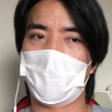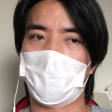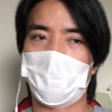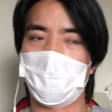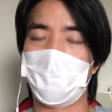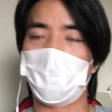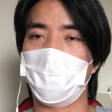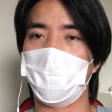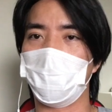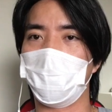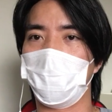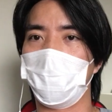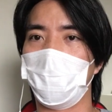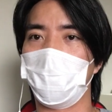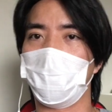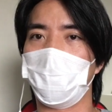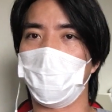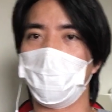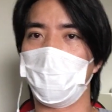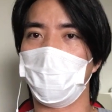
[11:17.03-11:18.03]

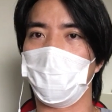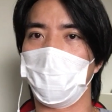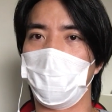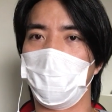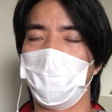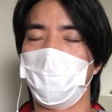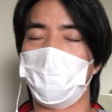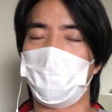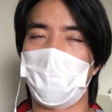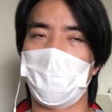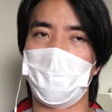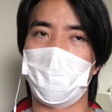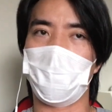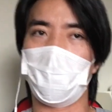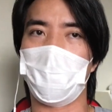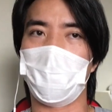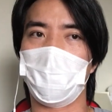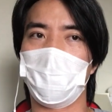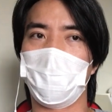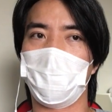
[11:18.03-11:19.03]
Ideally, if by
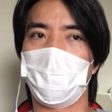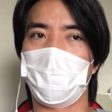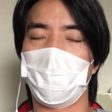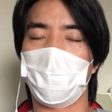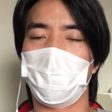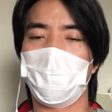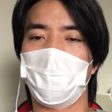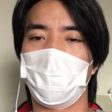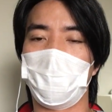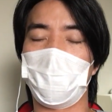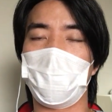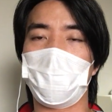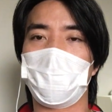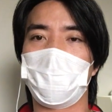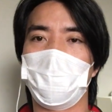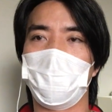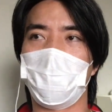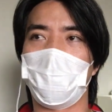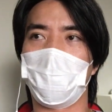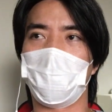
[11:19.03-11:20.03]
the end of uh,
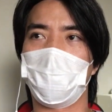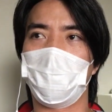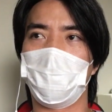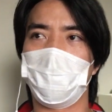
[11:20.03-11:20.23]
next month,